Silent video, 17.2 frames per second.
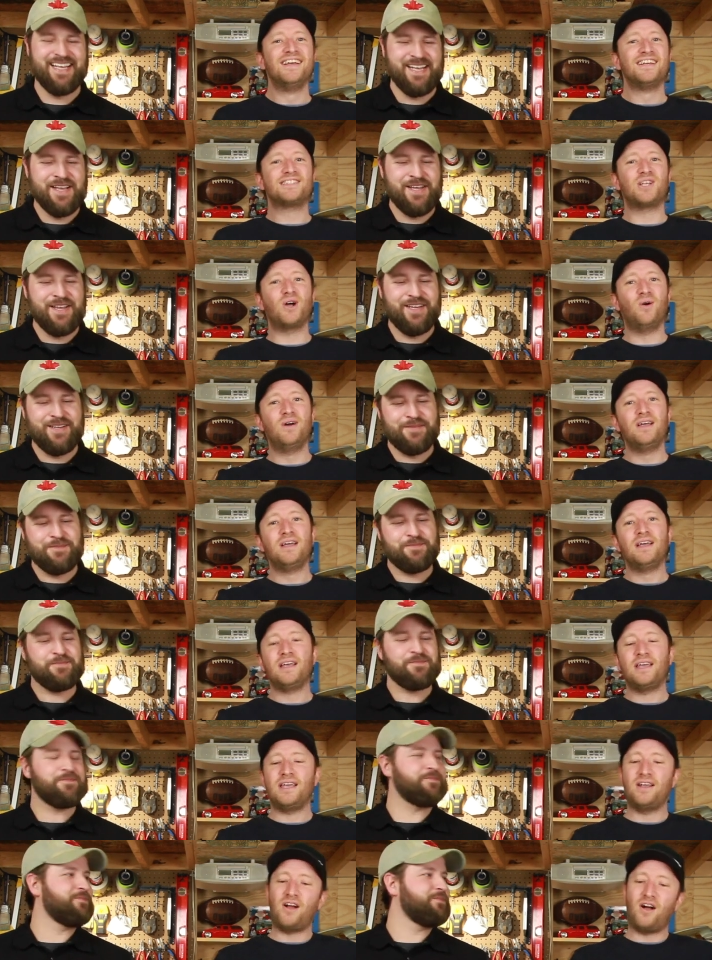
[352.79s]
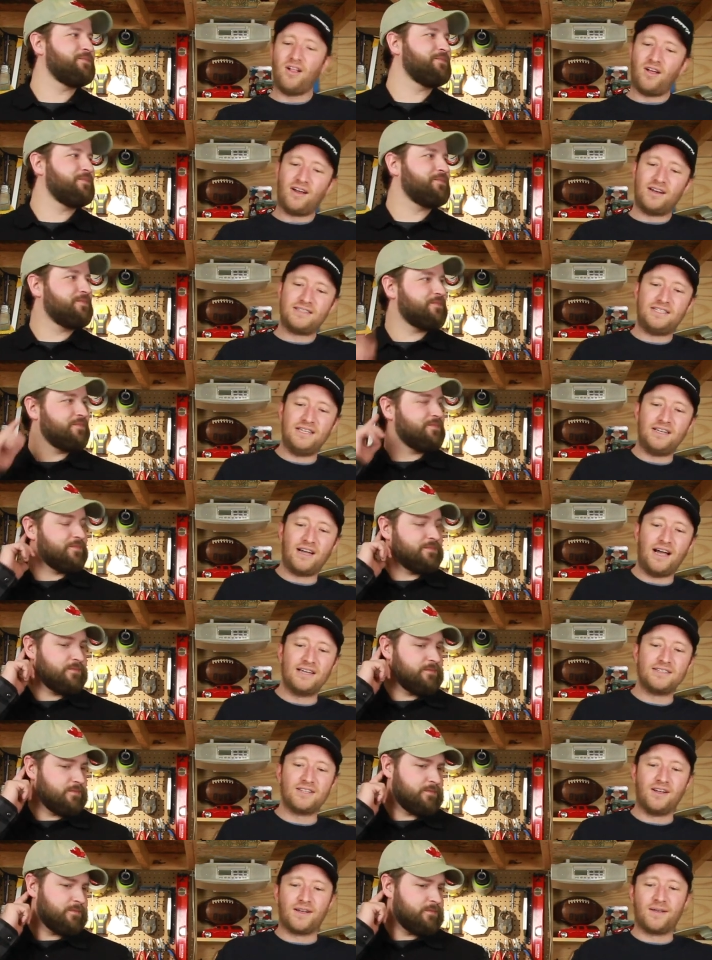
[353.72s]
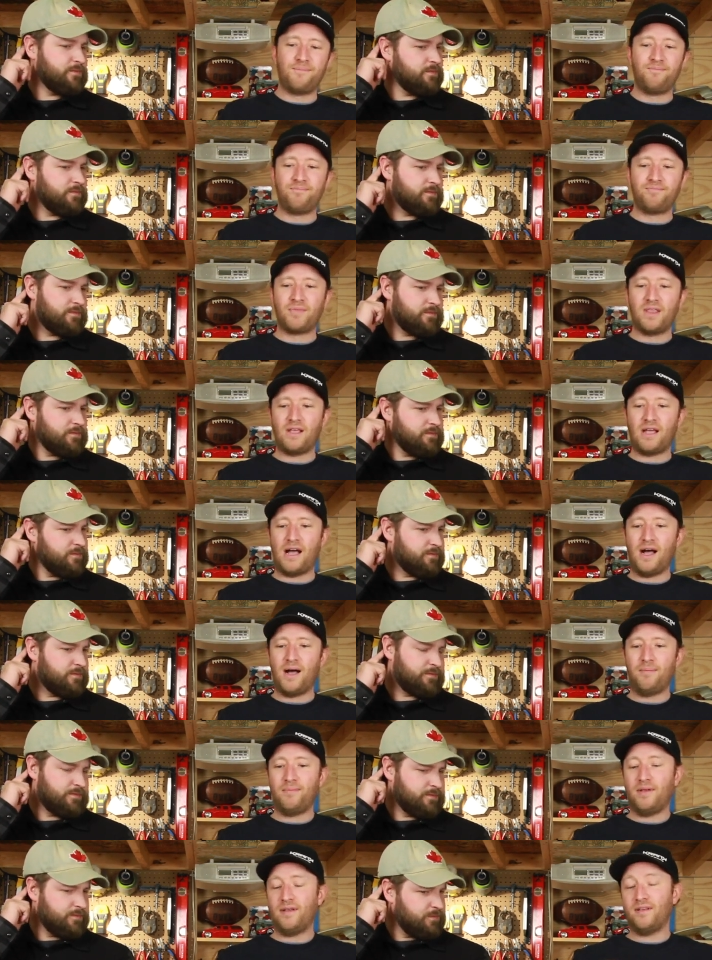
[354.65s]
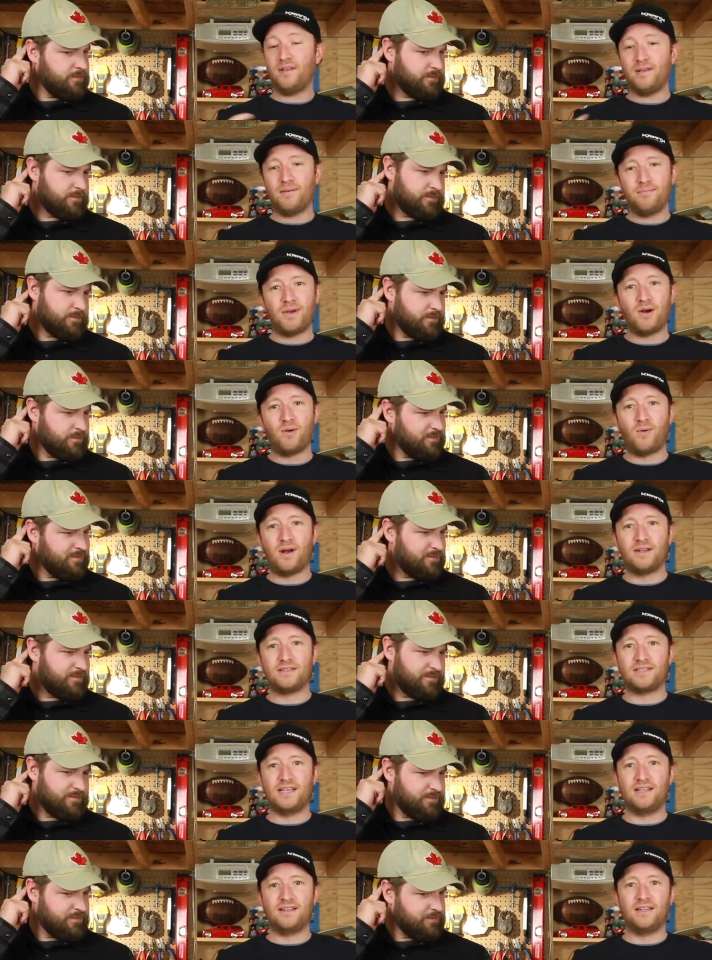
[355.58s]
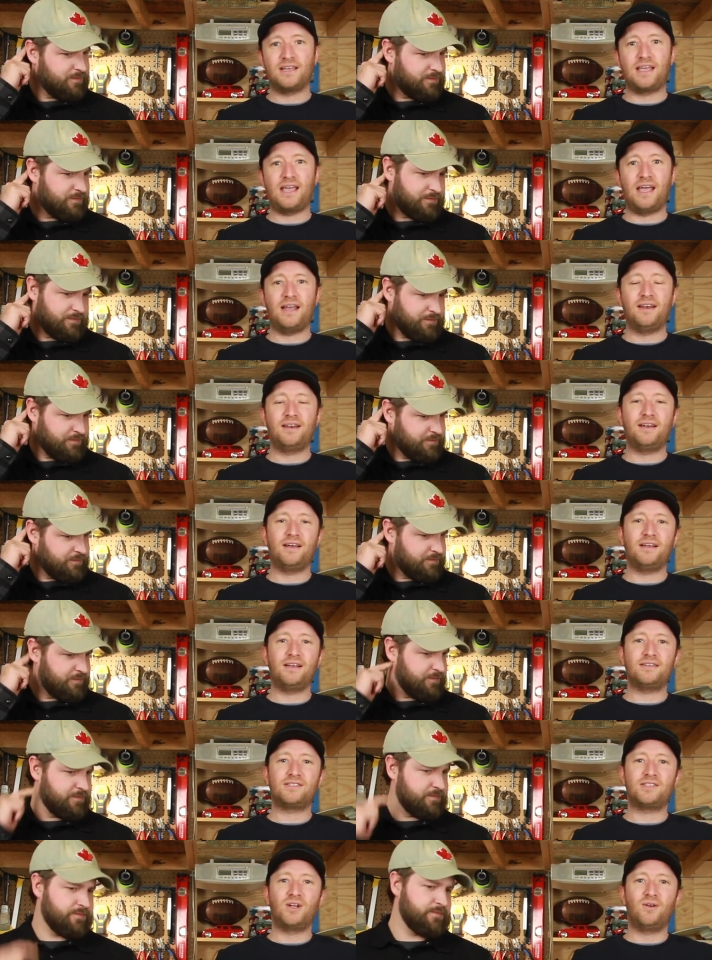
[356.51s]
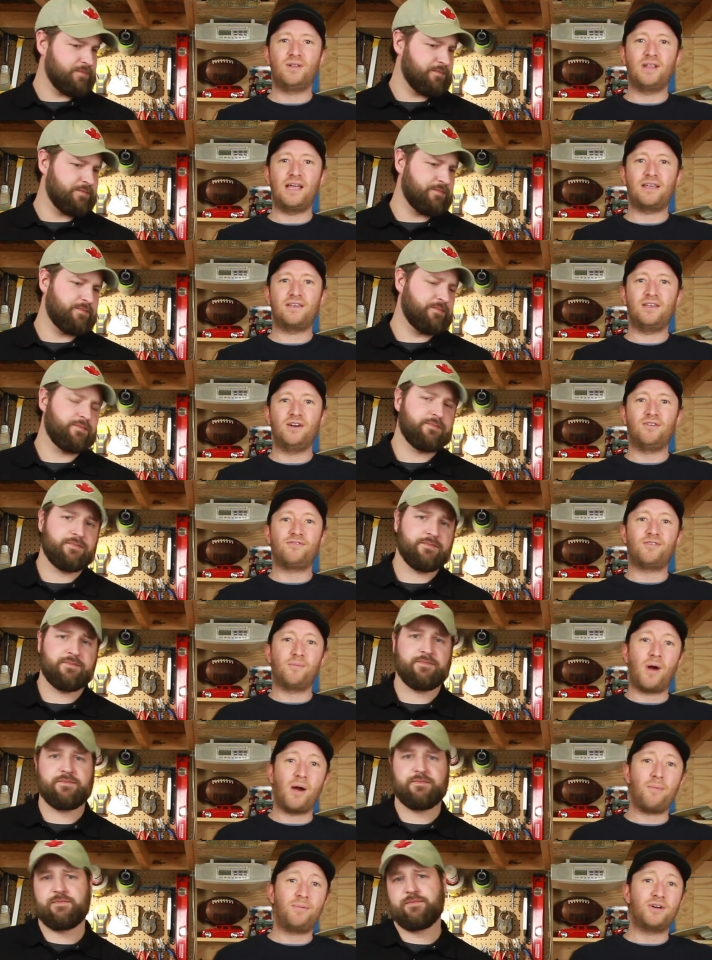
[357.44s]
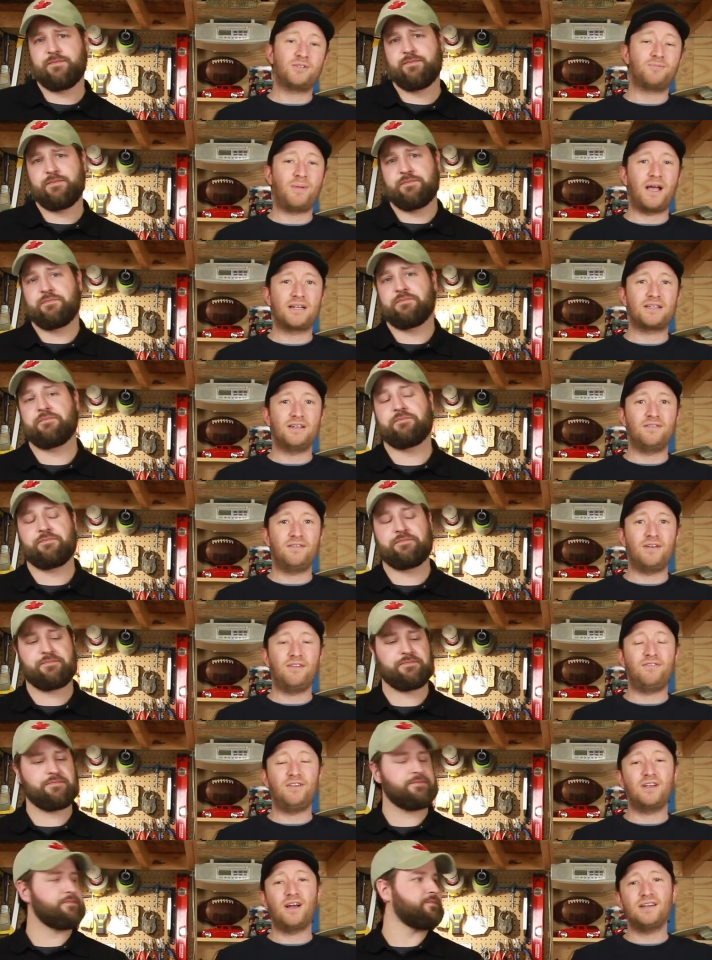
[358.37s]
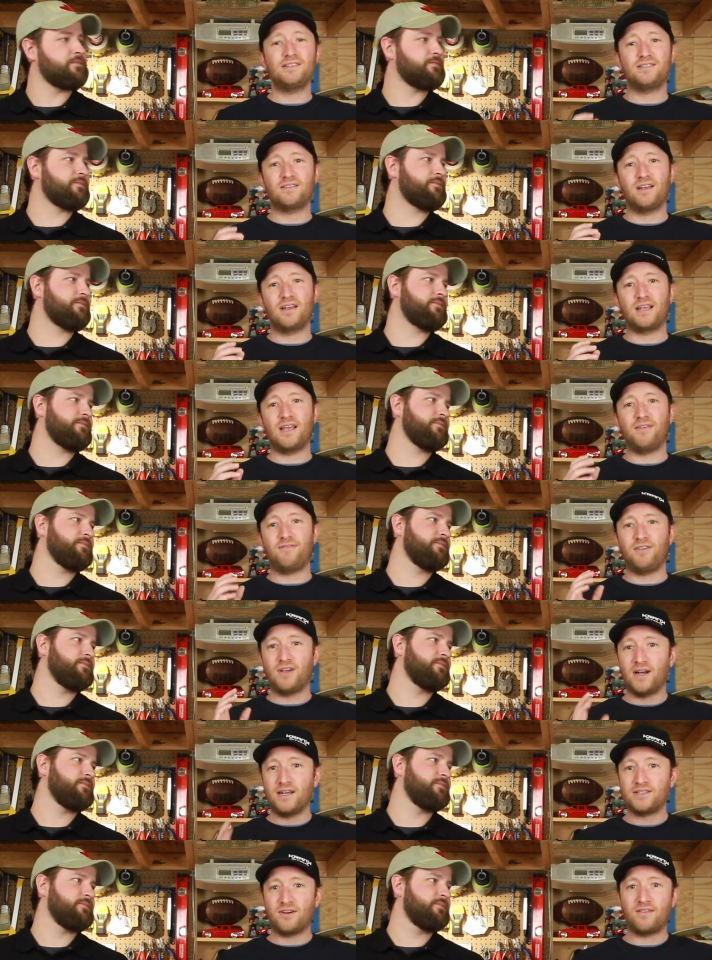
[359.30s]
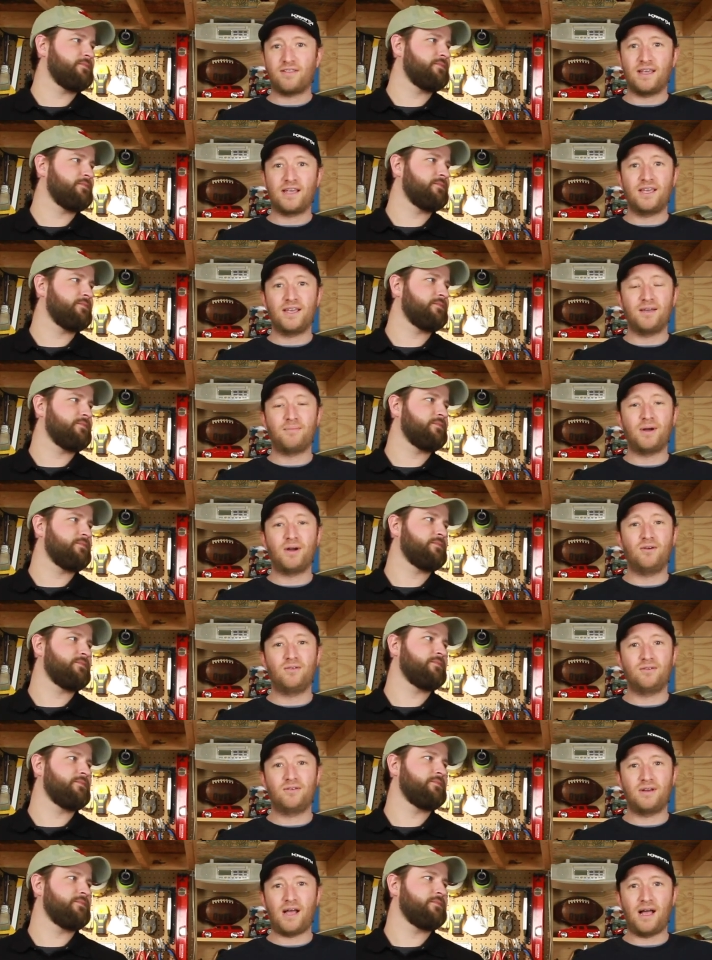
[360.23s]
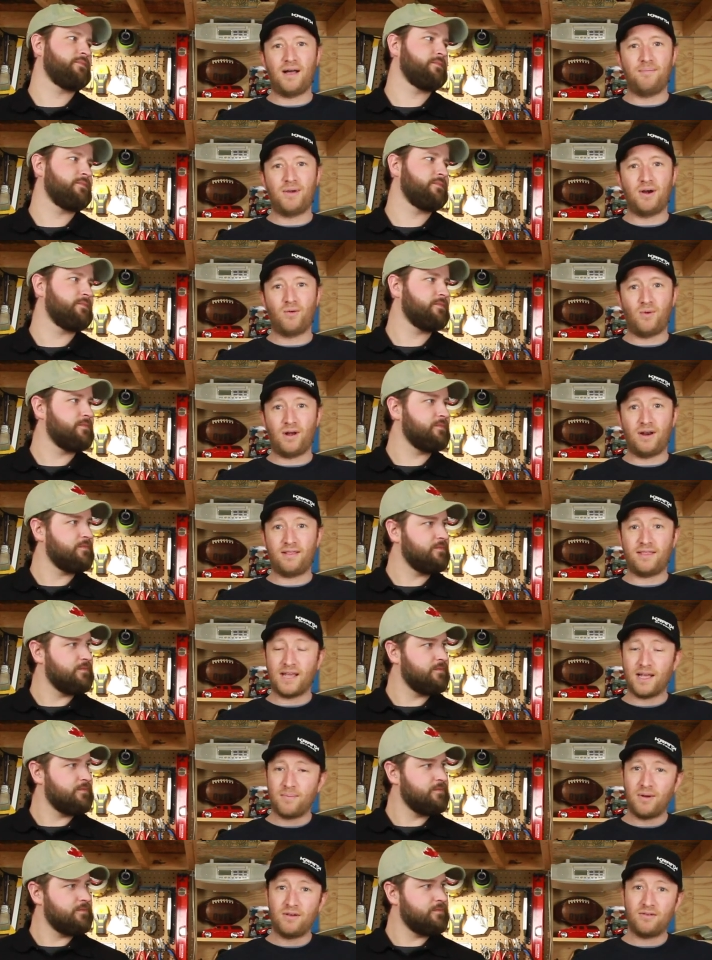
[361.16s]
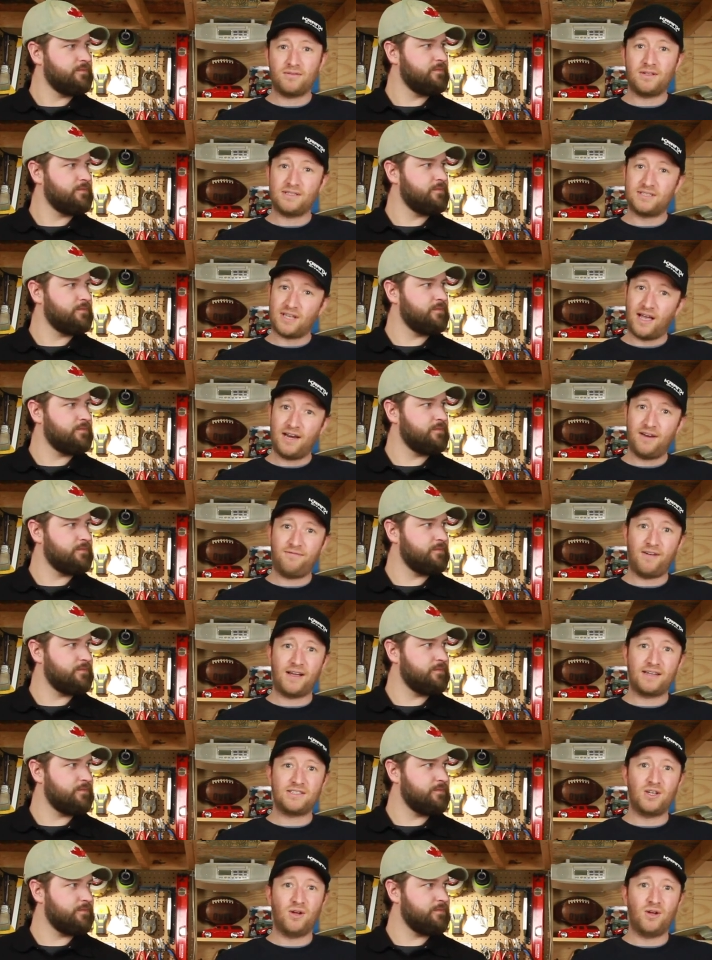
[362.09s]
Speaker 1: So, in all honesty, guys, look, marijuana is legal in Canada, so like, you know, from our perspective, if you guys are thinking about marijuana, think about the side effects